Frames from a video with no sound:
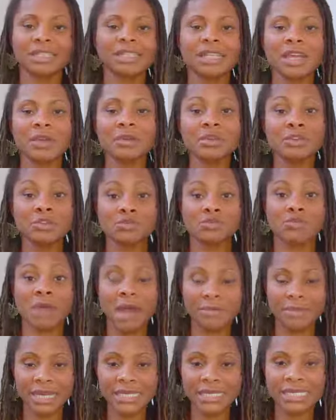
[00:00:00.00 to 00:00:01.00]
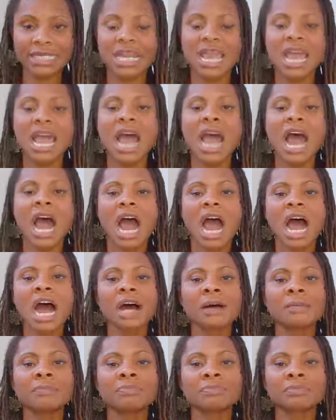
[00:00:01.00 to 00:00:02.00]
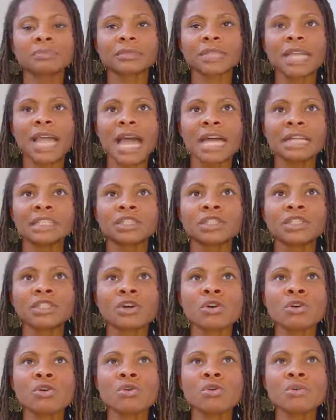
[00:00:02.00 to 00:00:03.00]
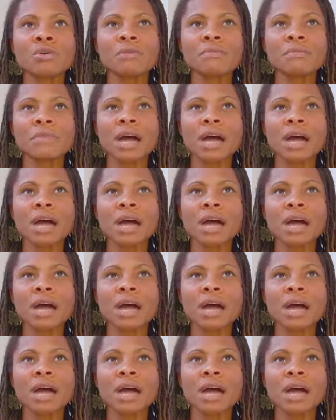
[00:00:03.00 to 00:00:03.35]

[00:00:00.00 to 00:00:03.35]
They will grab it, and so